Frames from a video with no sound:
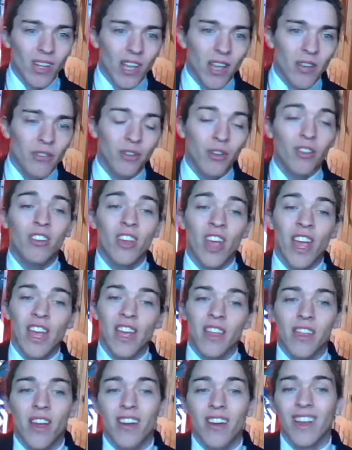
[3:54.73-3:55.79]
If you
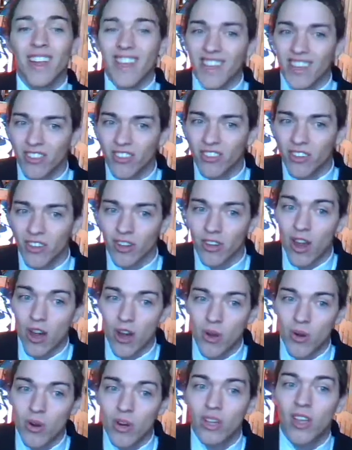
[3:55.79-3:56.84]
say there is
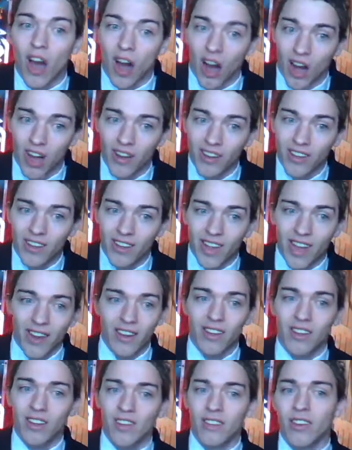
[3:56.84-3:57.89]
no God,
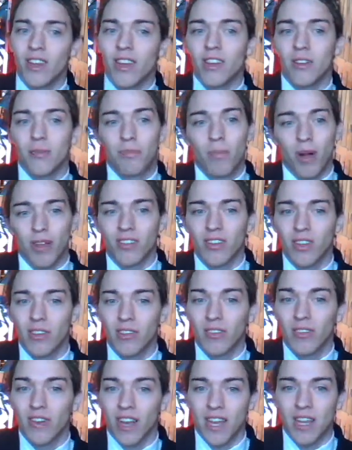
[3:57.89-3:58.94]
that is a
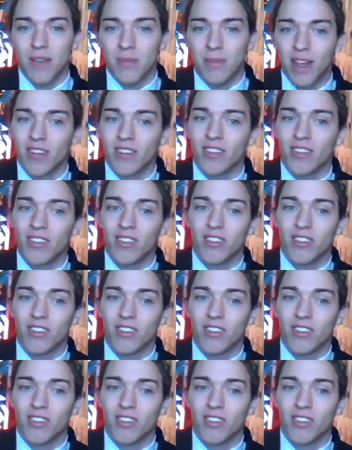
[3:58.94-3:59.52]
positive claim. That is a